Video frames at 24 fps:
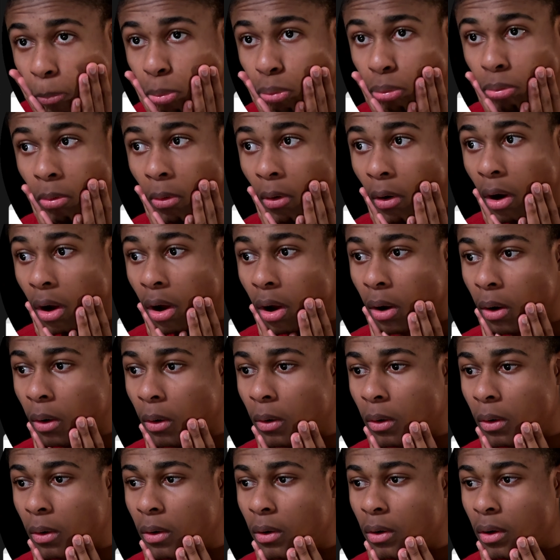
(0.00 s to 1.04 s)

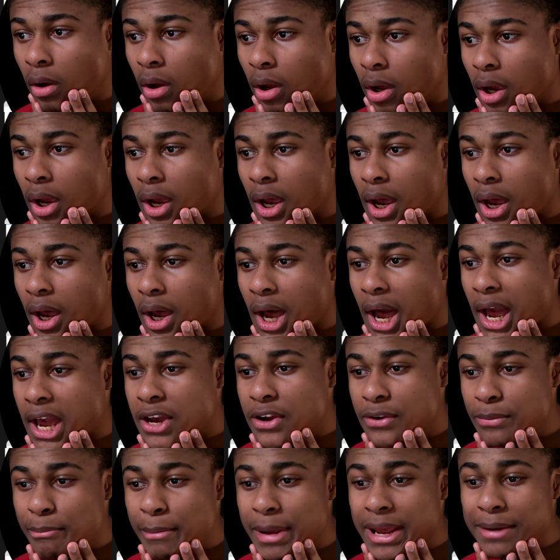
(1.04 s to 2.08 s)
Bro, I
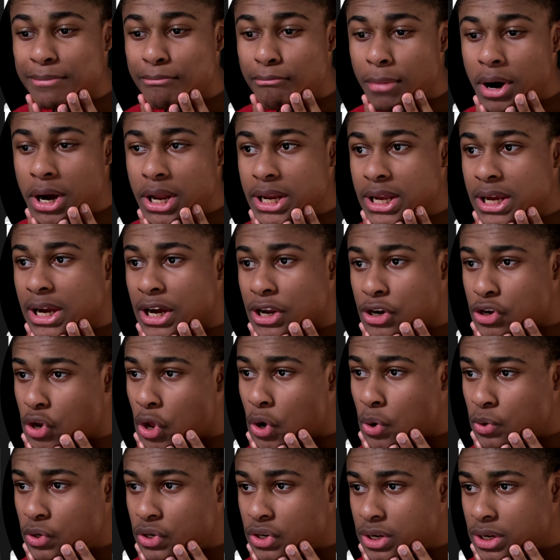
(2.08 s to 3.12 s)
could make money on
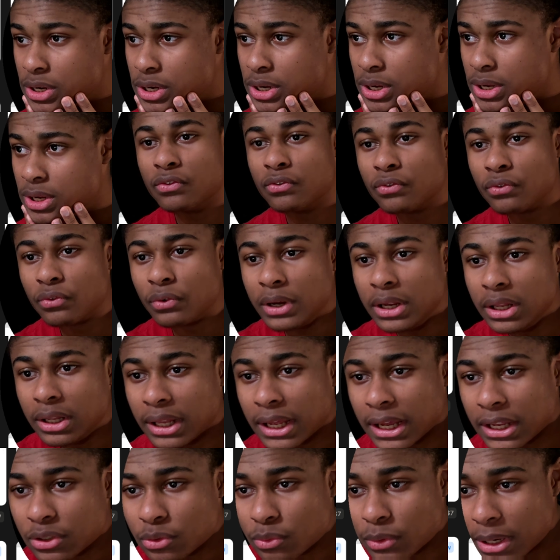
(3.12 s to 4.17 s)
Notion,
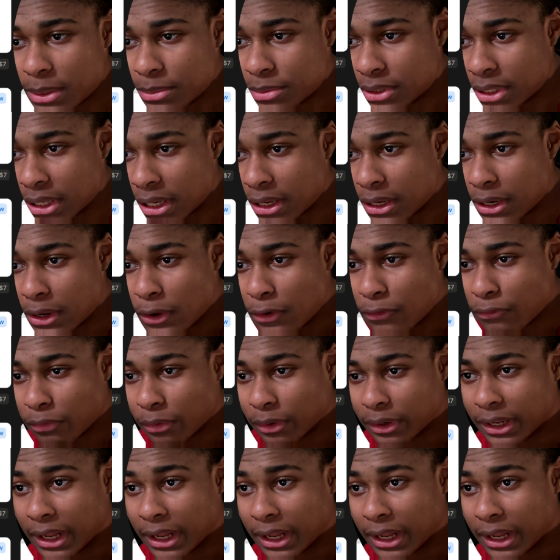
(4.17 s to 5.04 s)
freelance website, for